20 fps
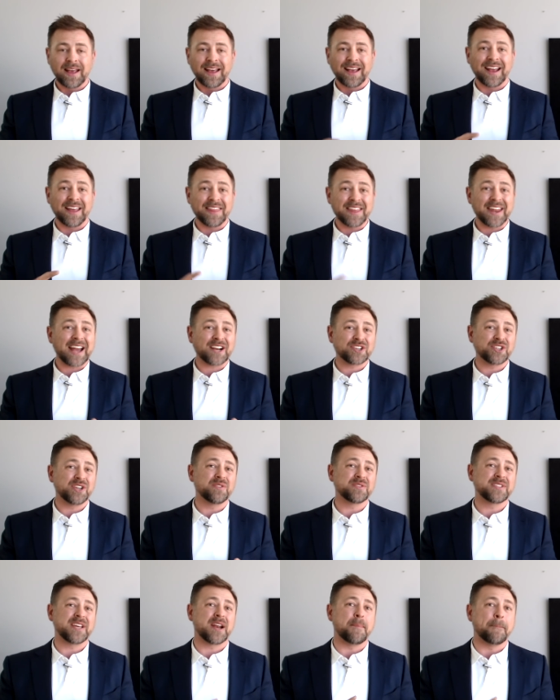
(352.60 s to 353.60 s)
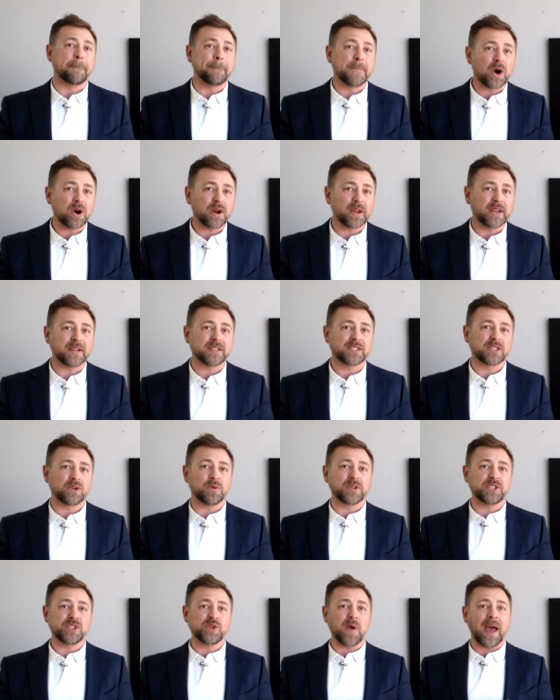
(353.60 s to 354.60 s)
and then actually knows how to market? So
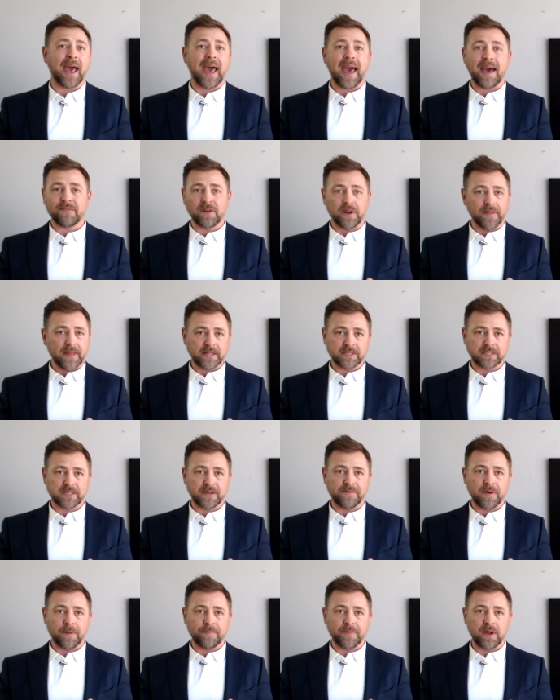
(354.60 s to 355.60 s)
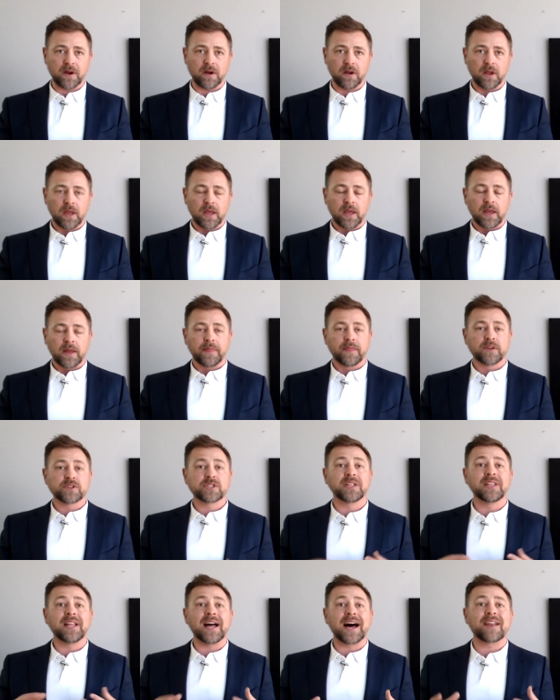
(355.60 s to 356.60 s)
once you have all that stuff up there, there's
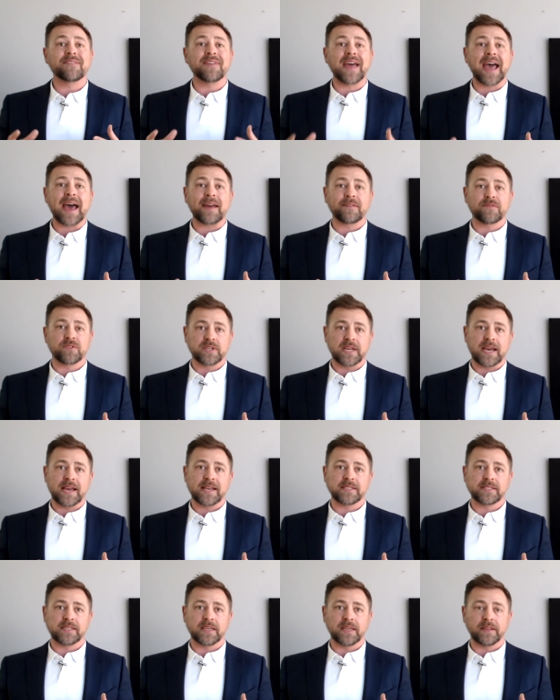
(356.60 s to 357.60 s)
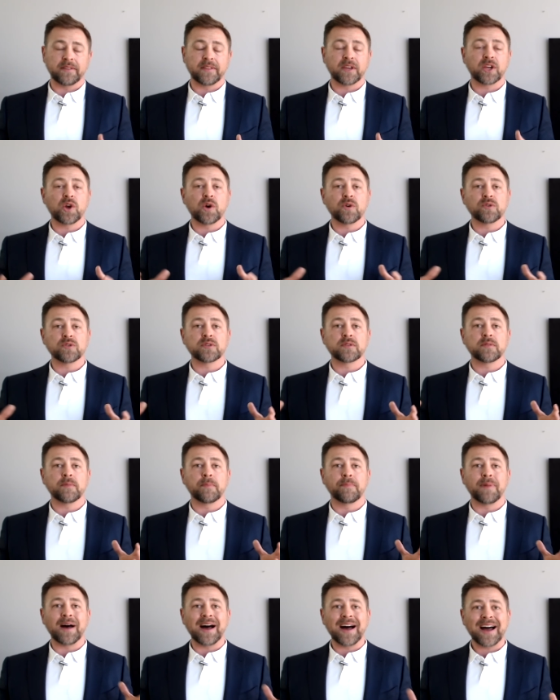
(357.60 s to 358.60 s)
a lot of advertising that goes
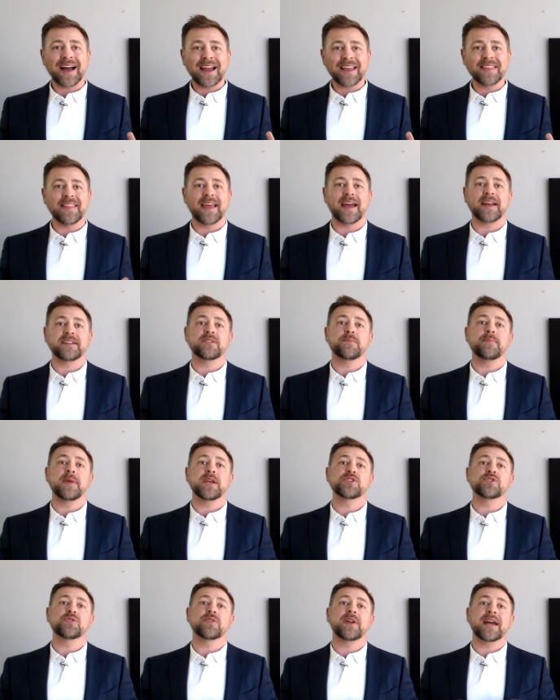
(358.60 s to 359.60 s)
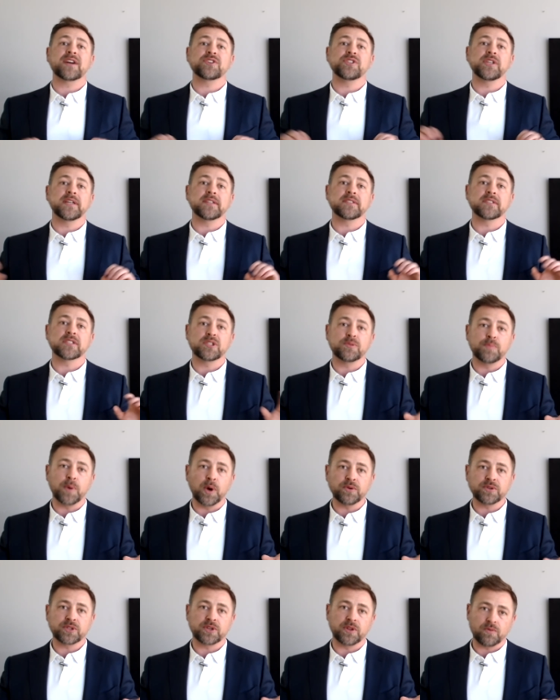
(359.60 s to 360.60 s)
behind that to make sure it actually gets
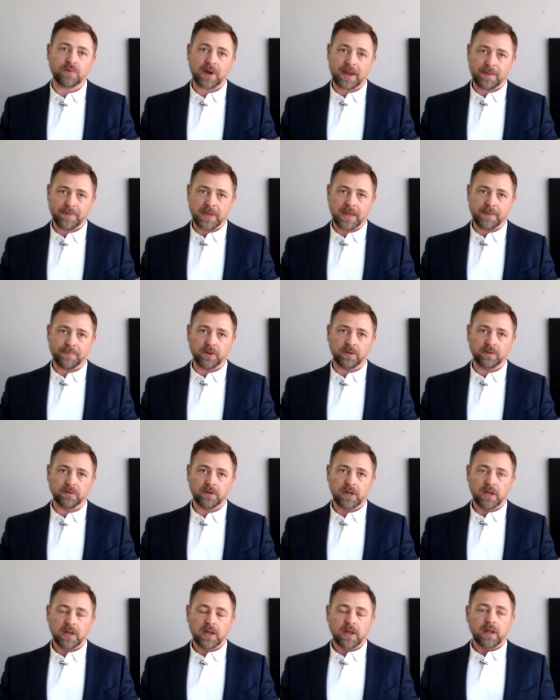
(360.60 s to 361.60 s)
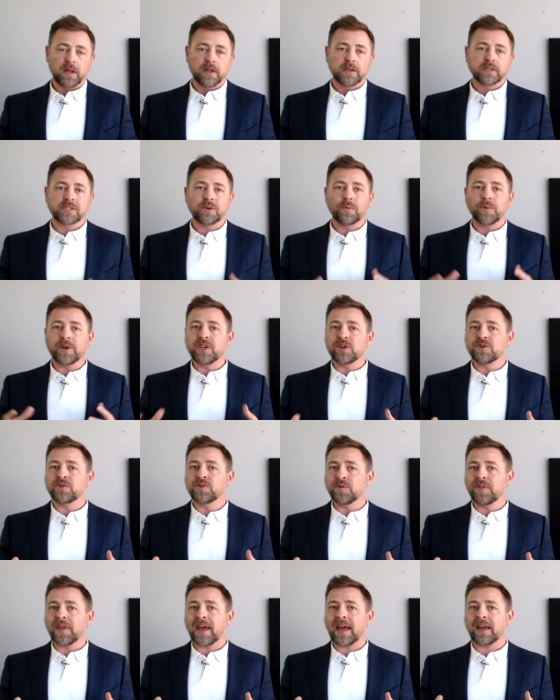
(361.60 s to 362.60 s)
exposed to the right people. So when you
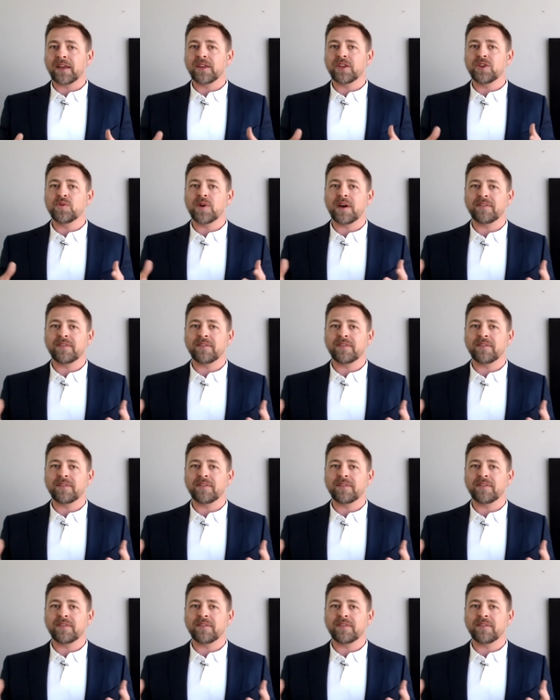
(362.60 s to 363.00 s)
do that, you have